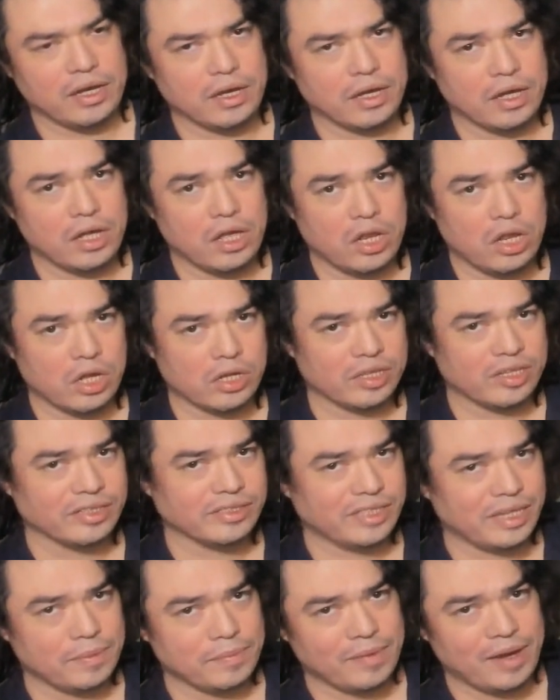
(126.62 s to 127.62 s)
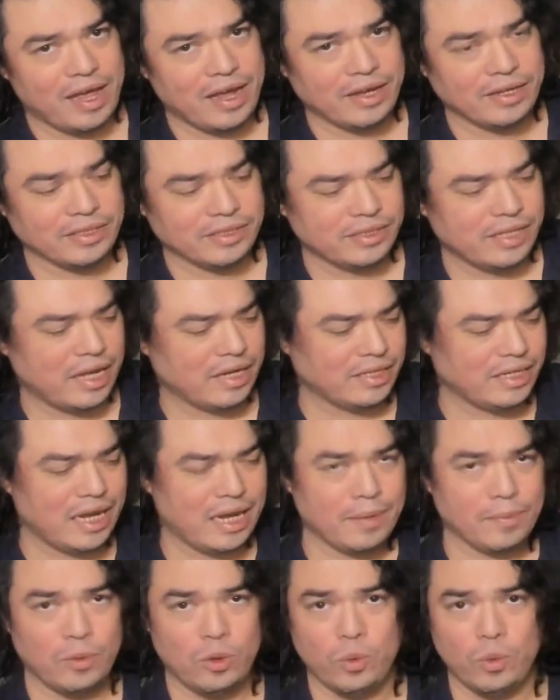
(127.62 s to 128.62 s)
along the same lines, that
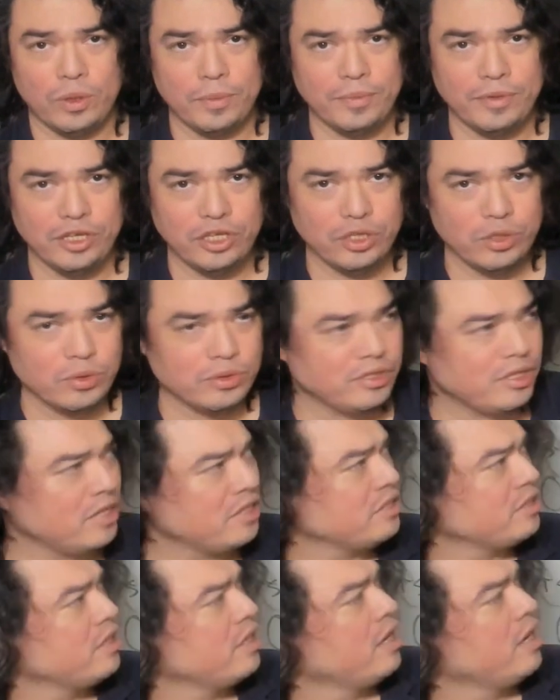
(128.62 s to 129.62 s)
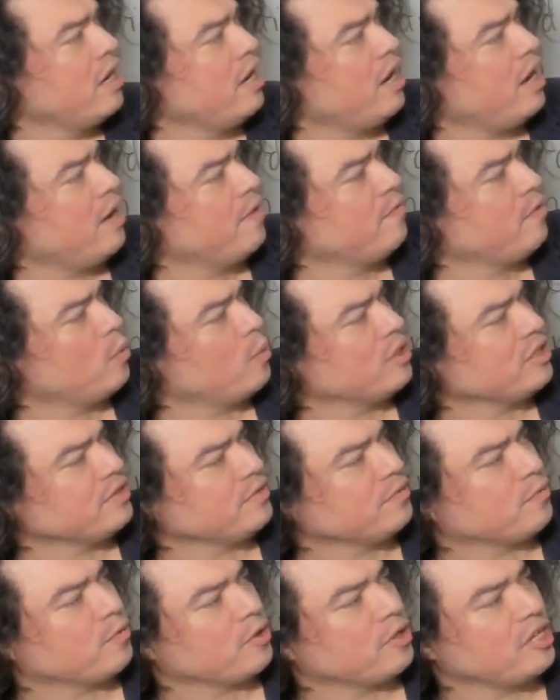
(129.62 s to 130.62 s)
table would be useless if it
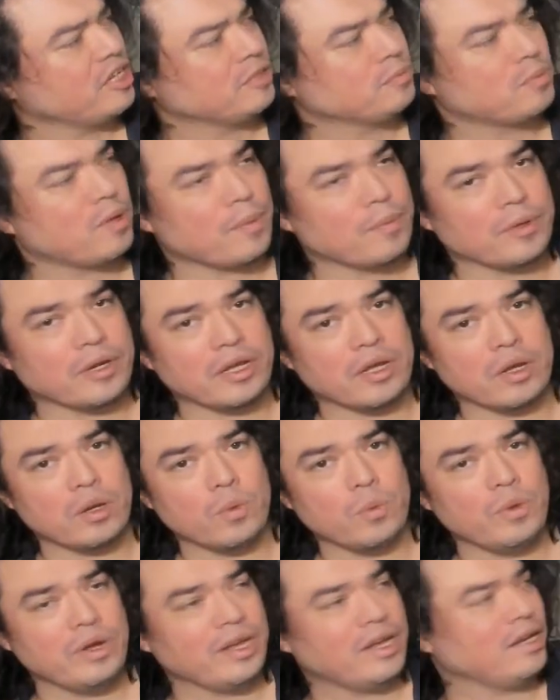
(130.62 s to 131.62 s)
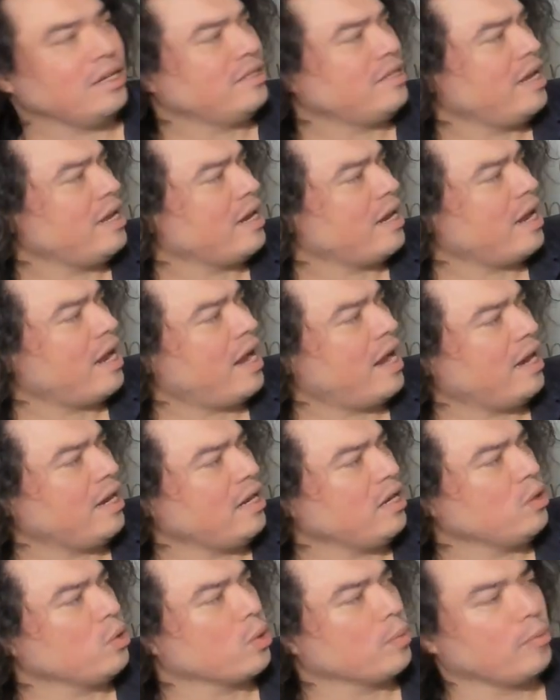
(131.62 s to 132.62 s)
wasn't for this property. We can take
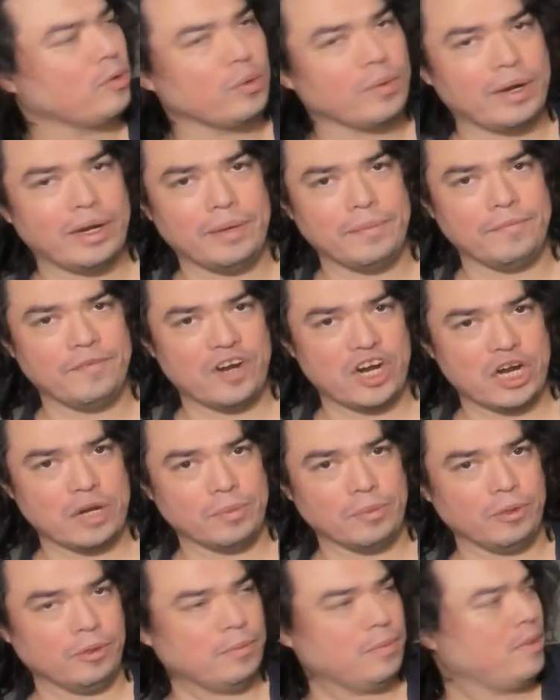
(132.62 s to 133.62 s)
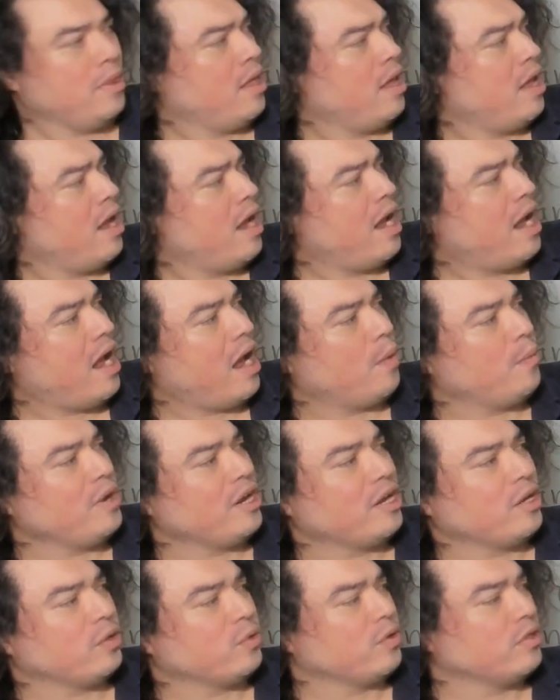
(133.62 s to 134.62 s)
any normal random variable and we
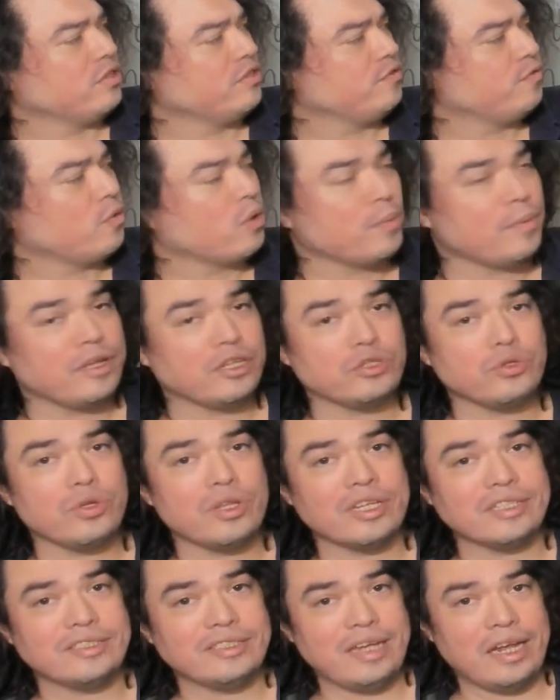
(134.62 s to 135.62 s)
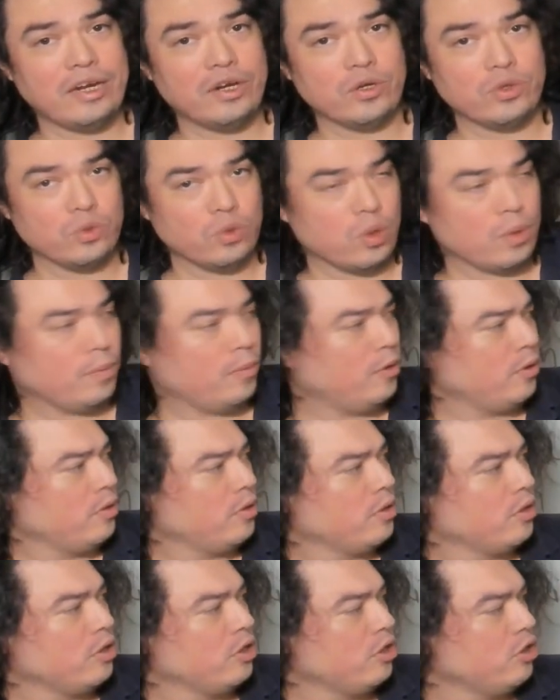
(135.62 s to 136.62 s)
can transform it to the standard normal
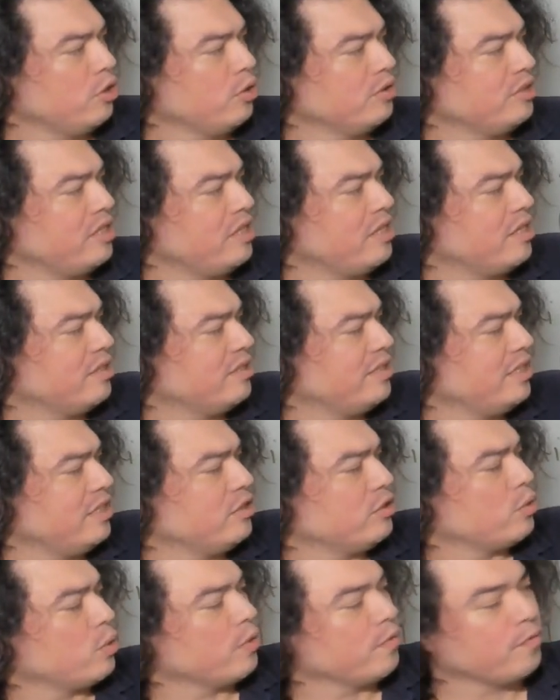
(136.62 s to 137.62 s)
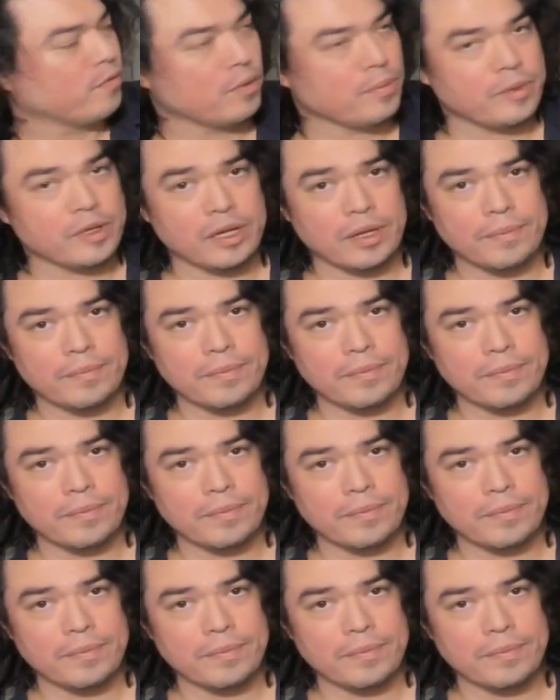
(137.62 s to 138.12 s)
using the z-score formula.